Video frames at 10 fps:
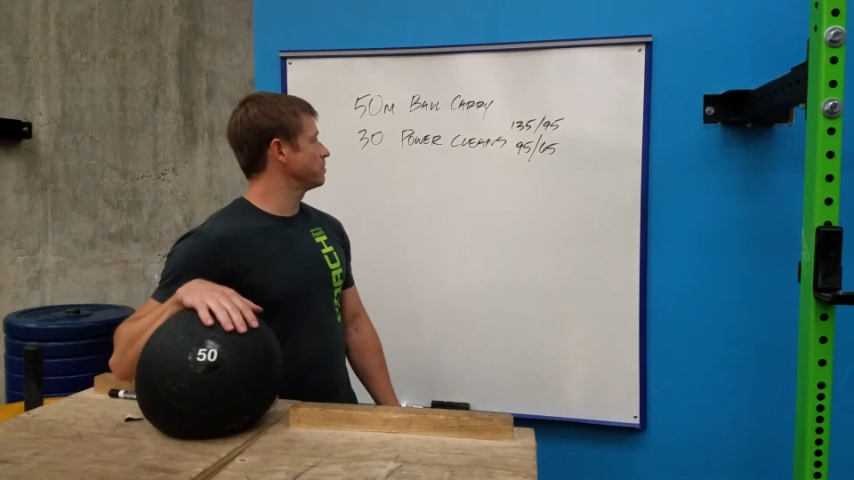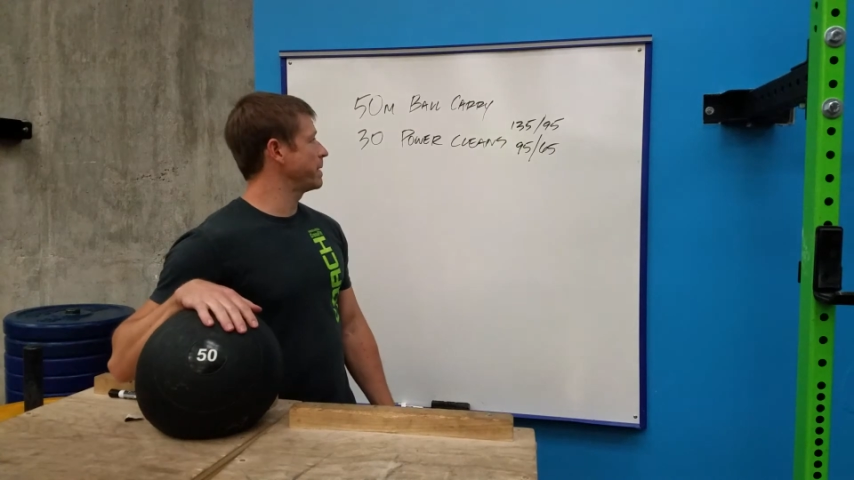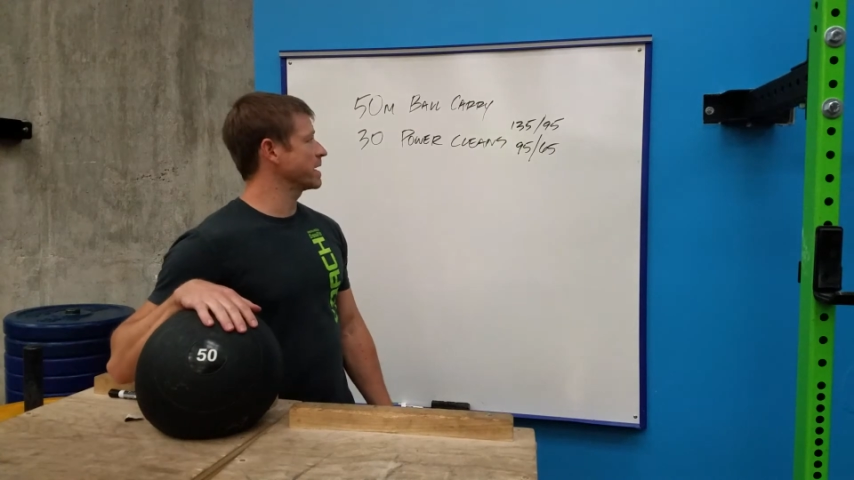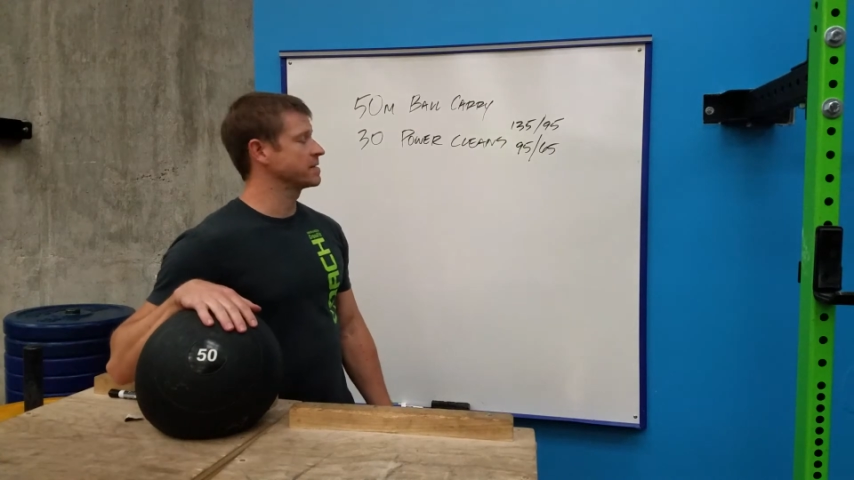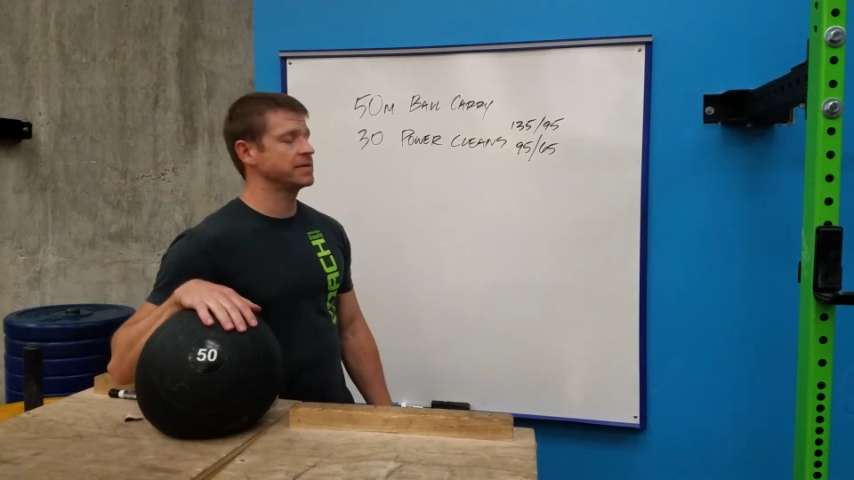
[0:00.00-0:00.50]

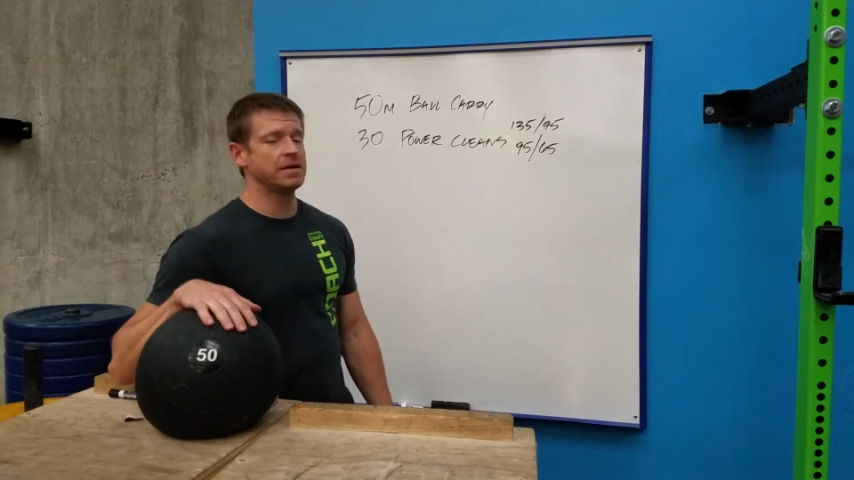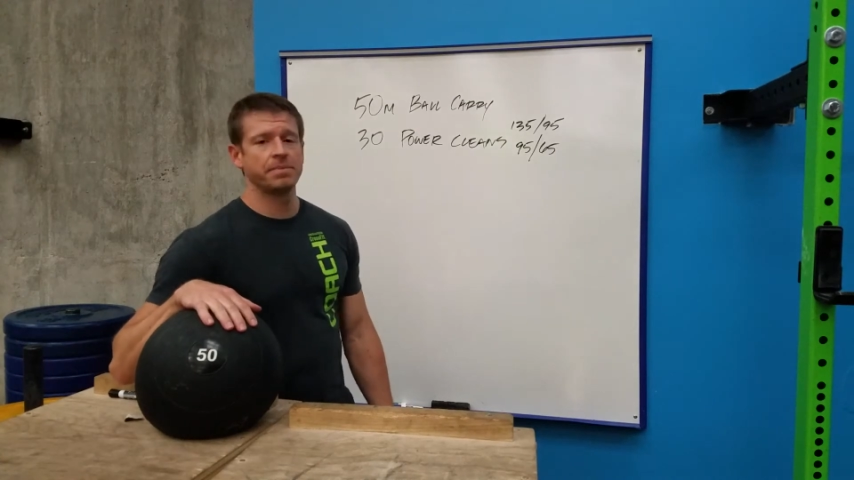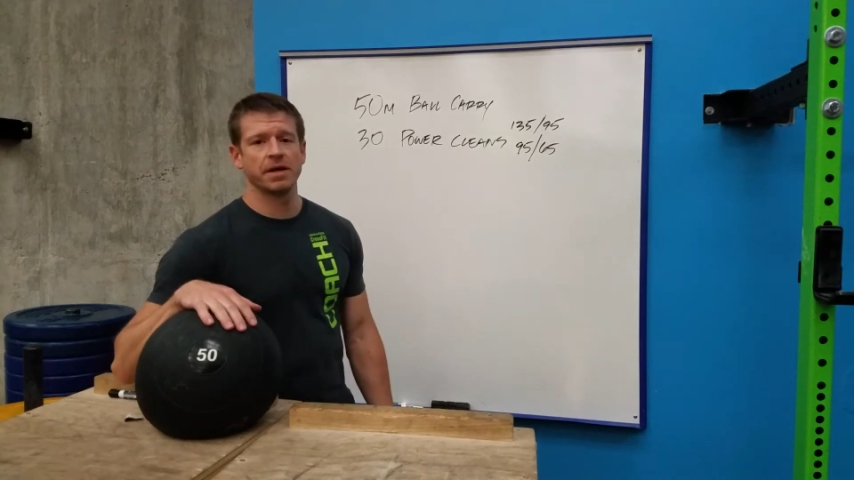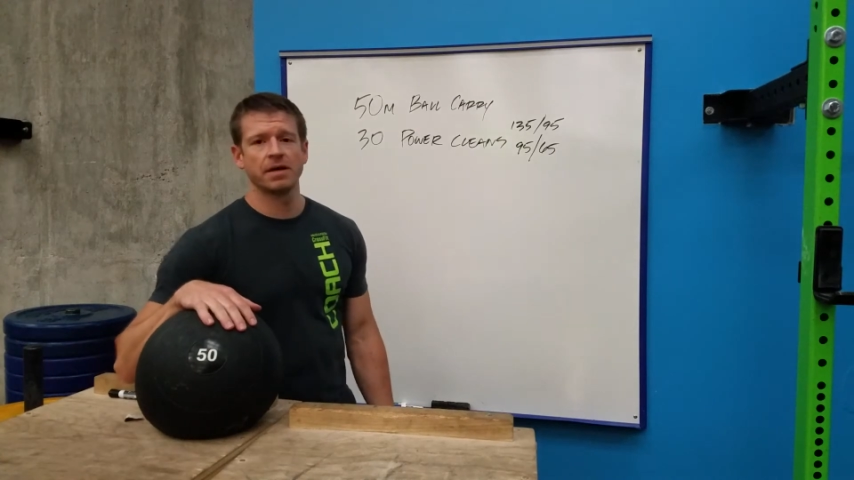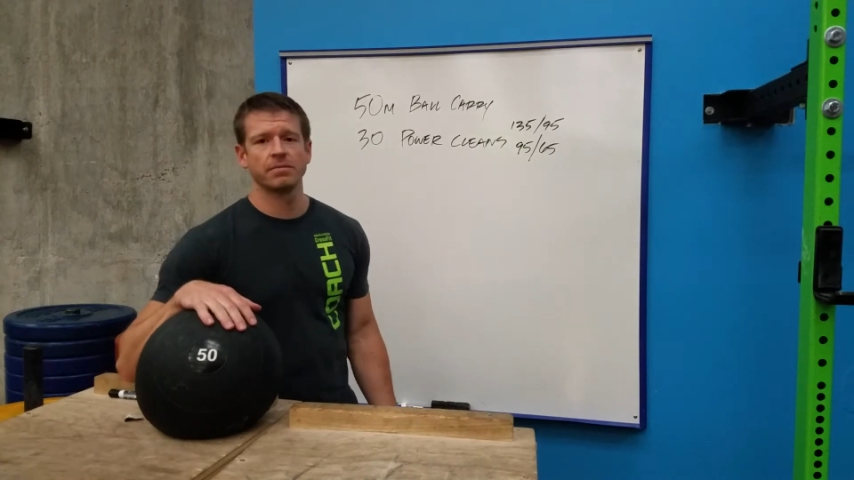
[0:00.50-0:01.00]
back to the deep
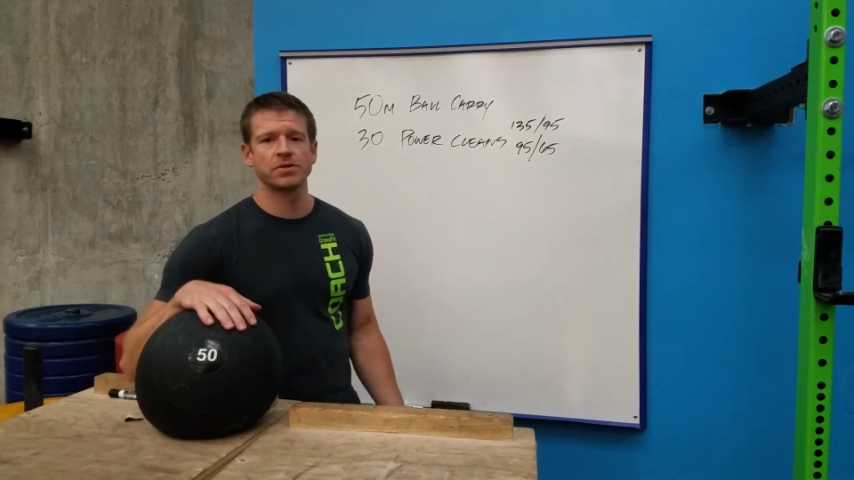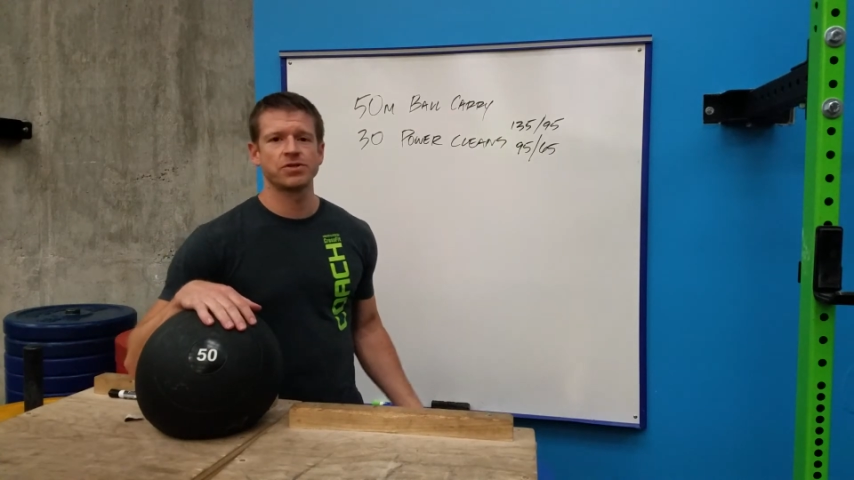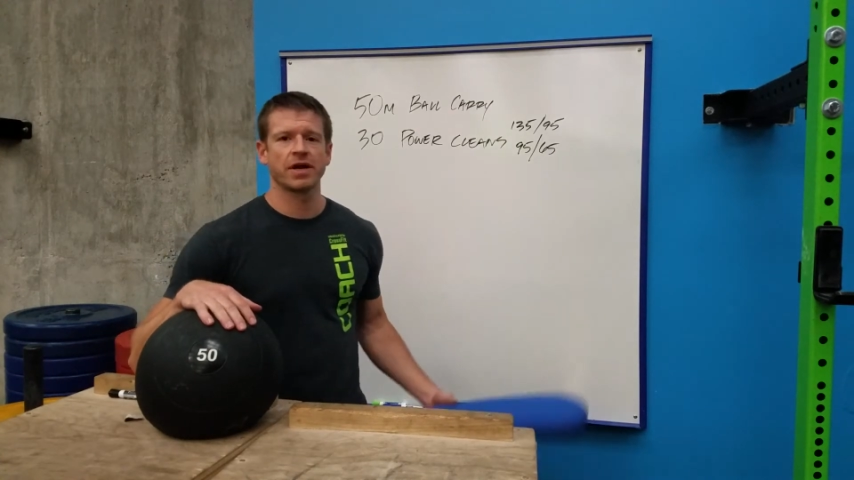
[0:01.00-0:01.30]
end, but you